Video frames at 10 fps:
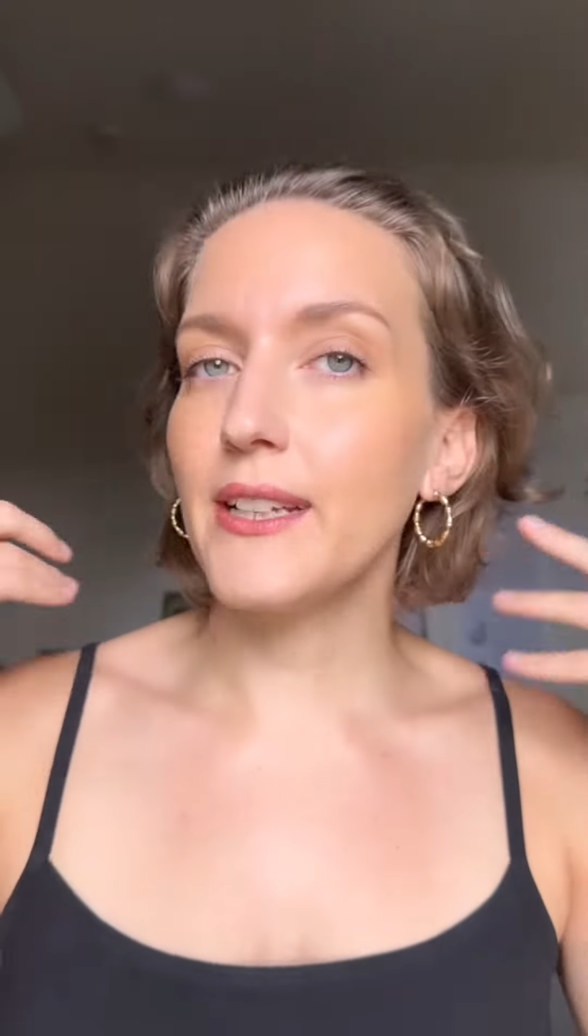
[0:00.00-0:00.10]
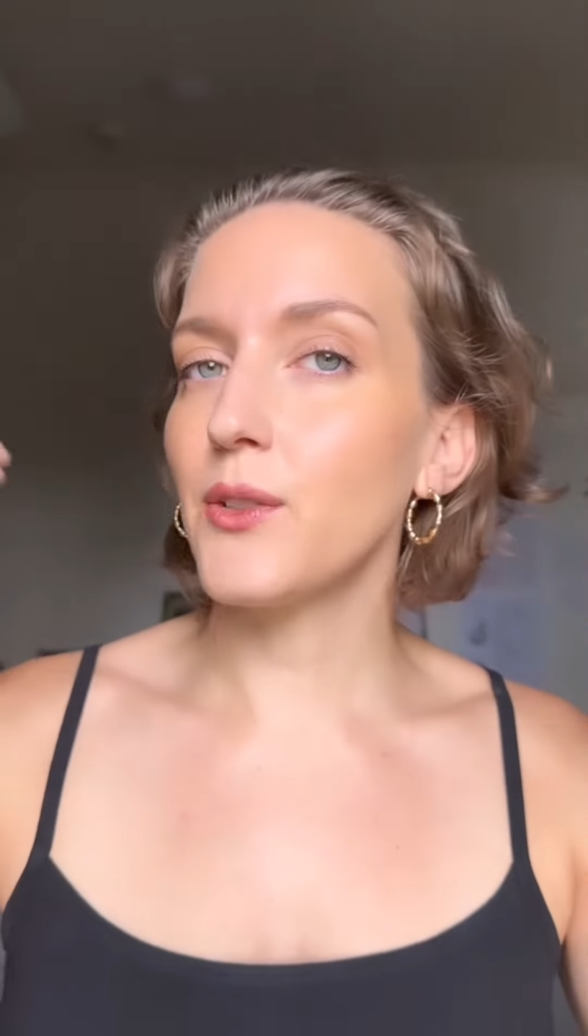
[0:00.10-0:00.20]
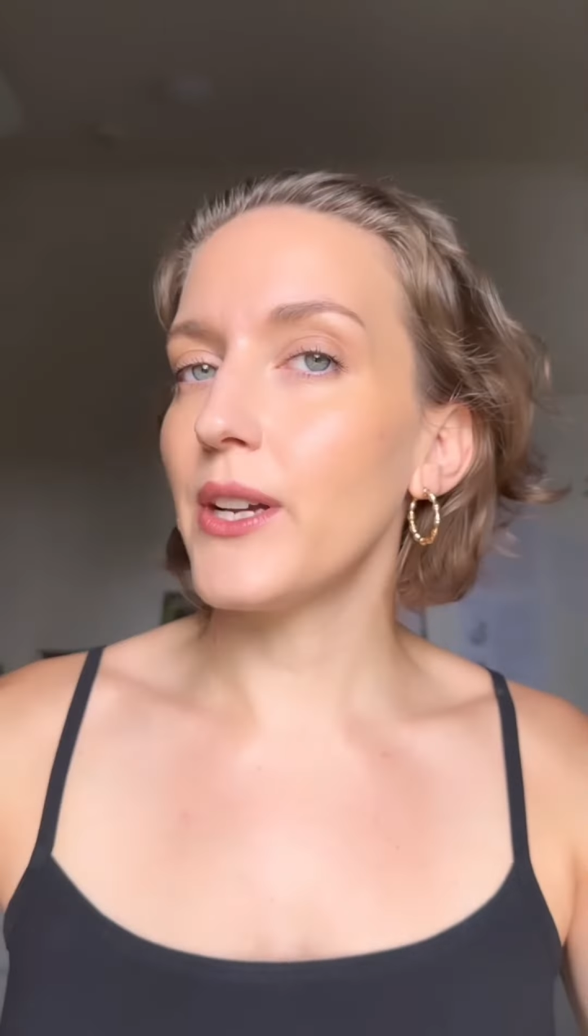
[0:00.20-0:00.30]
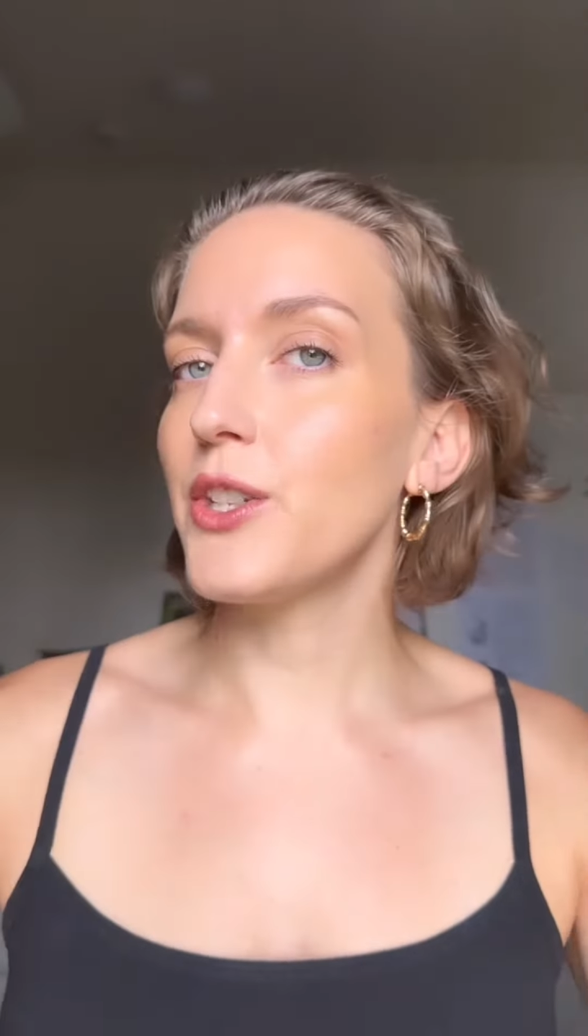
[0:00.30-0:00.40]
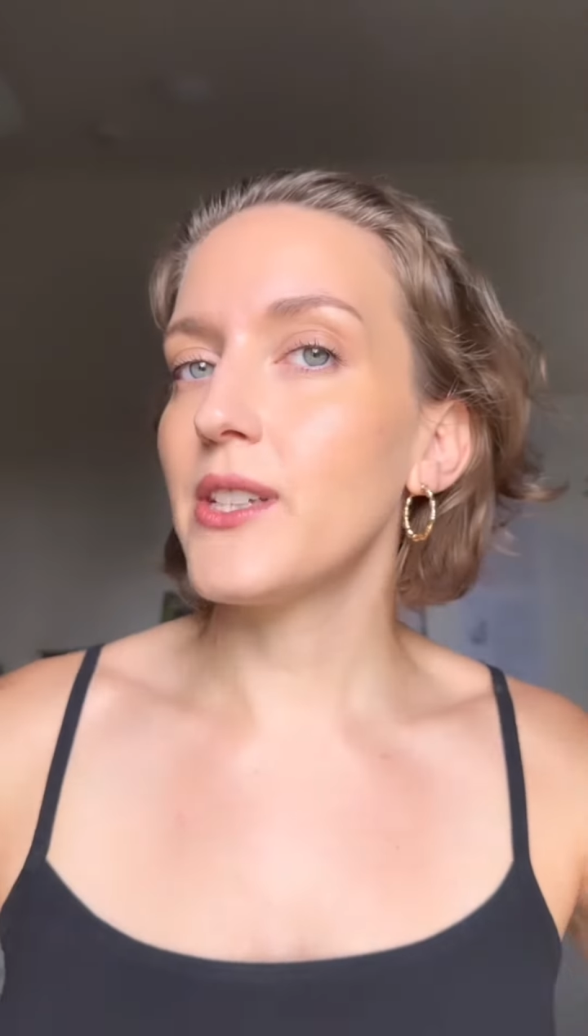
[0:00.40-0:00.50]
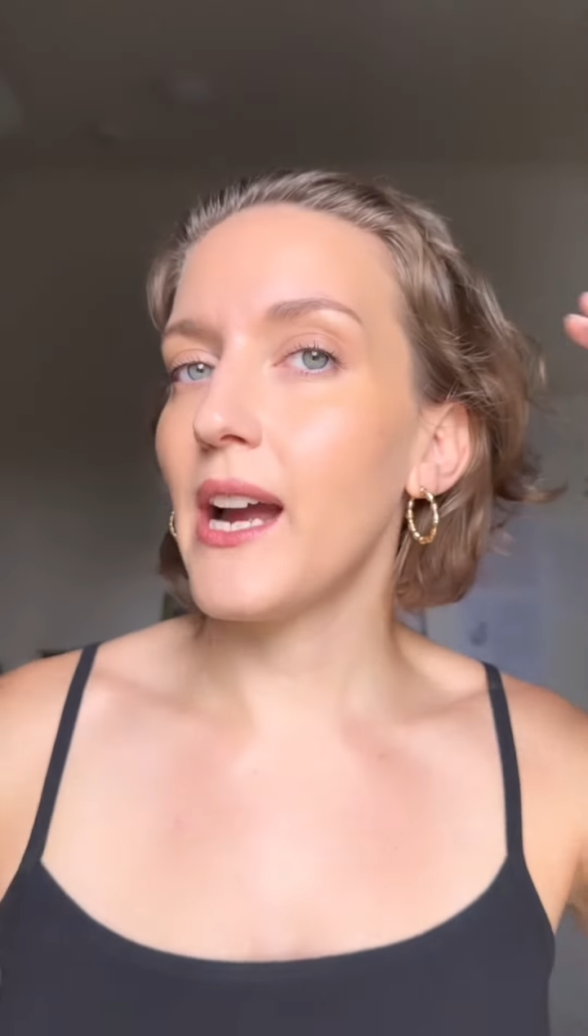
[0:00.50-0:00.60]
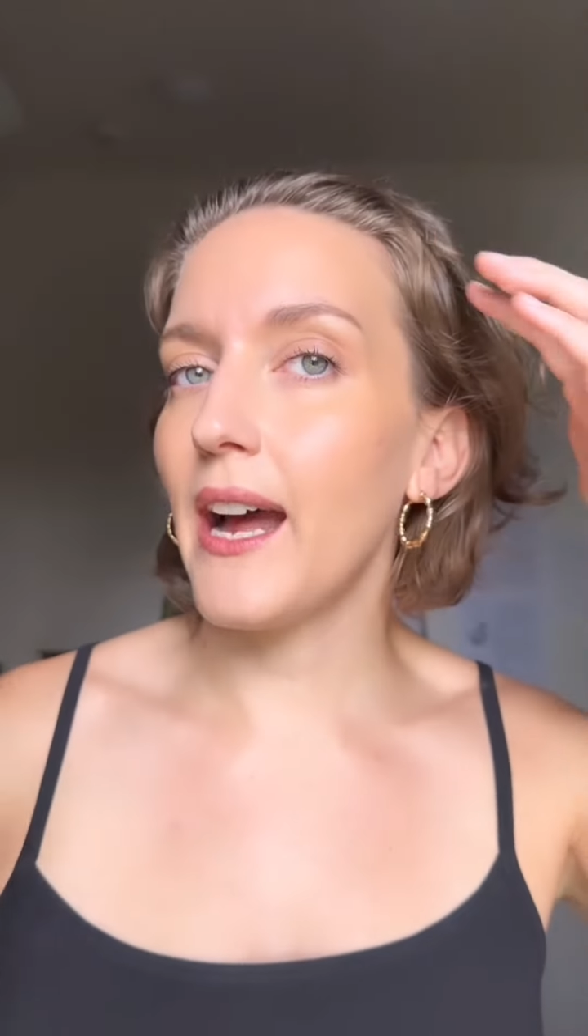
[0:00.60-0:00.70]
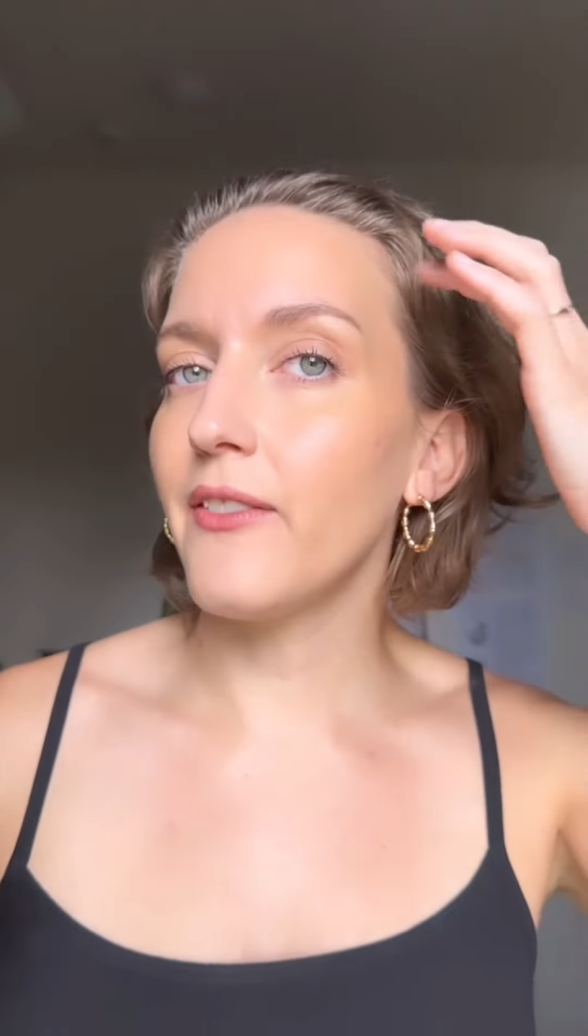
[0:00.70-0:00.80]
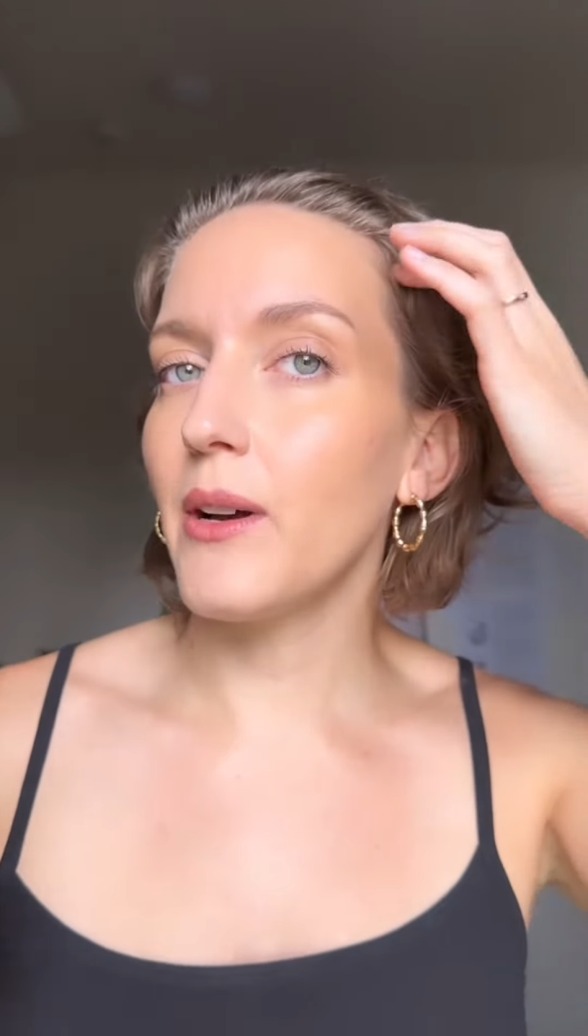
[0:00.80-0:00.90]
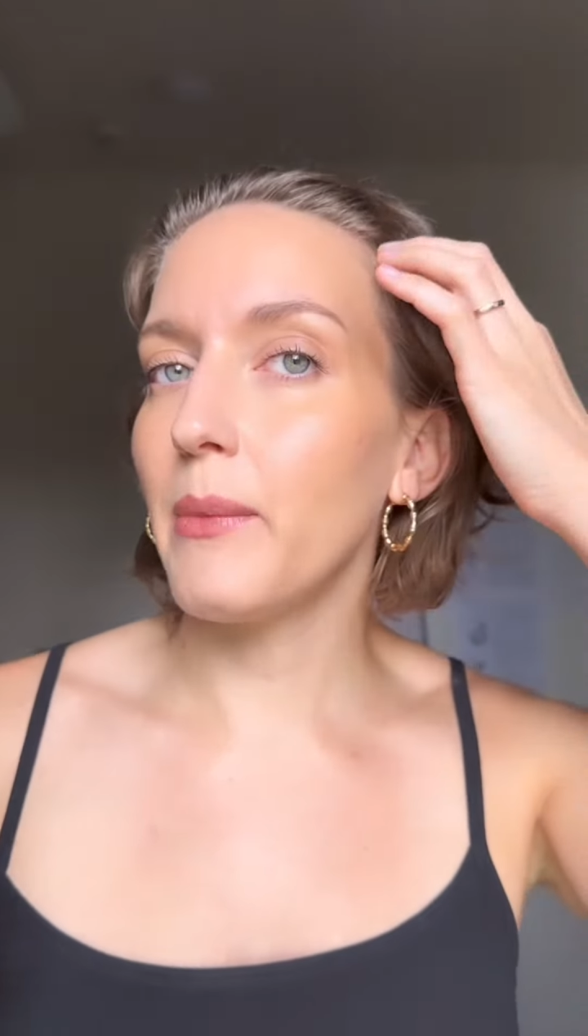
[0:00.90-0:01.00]
so I just
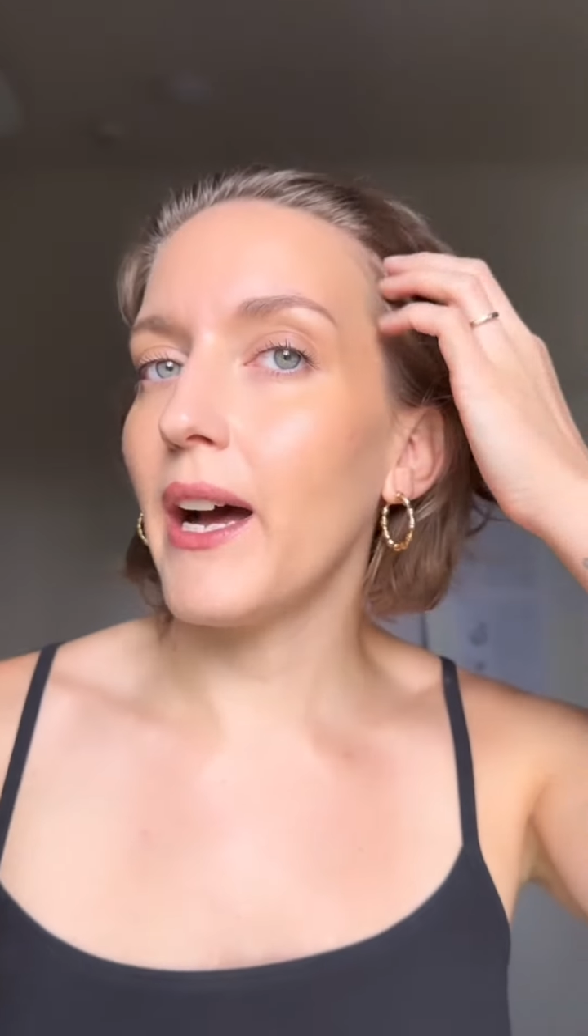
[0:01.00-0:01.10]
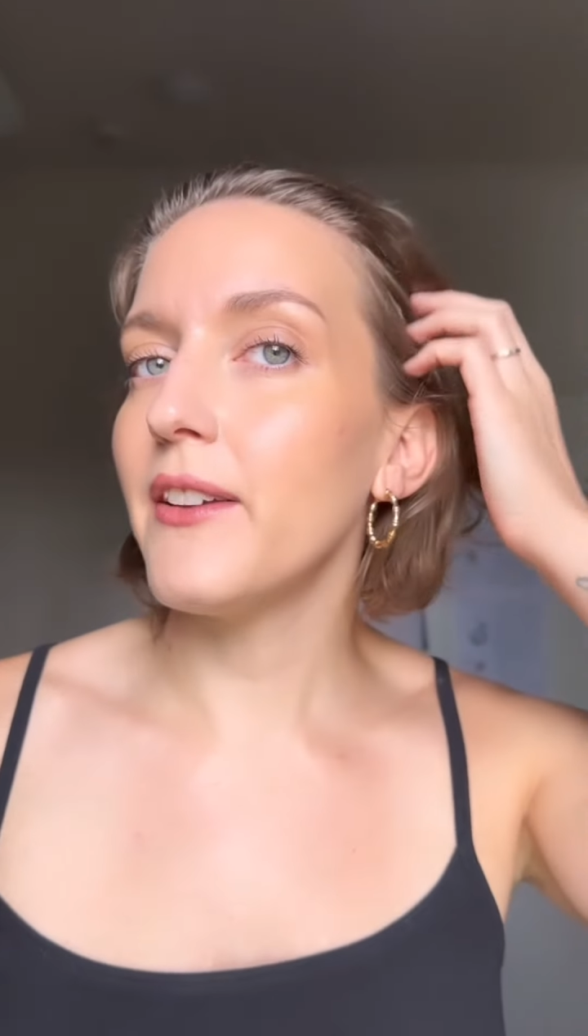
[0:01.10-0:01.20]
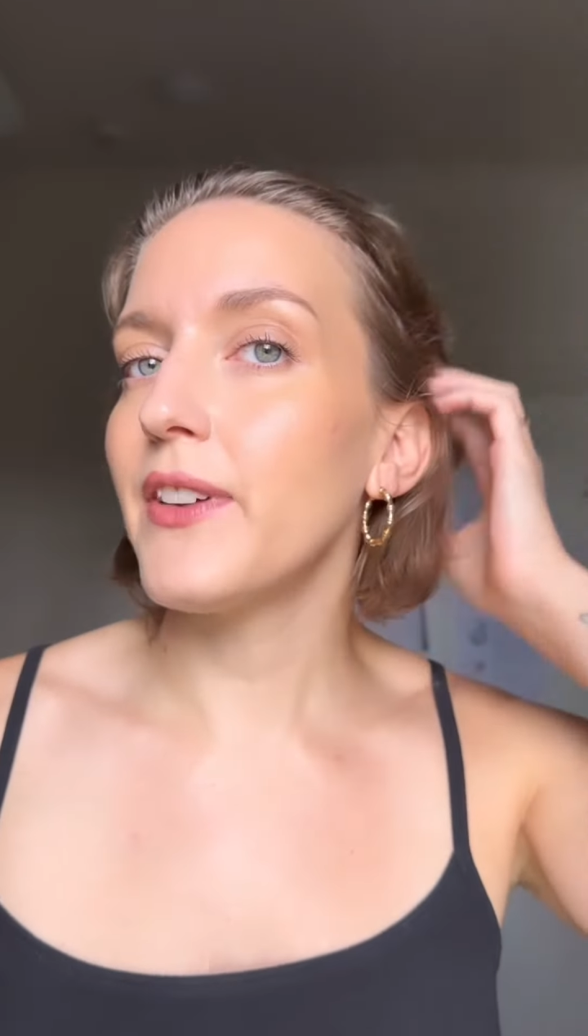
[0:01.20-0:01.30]
have my